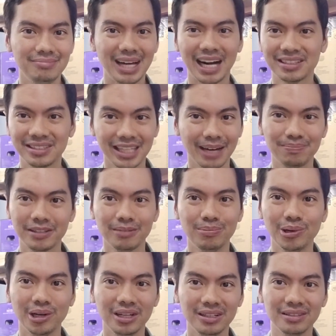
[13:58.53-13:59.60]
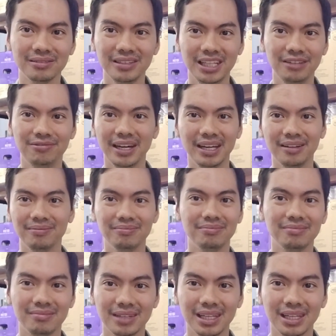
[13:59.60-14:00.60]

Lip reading: acceptable even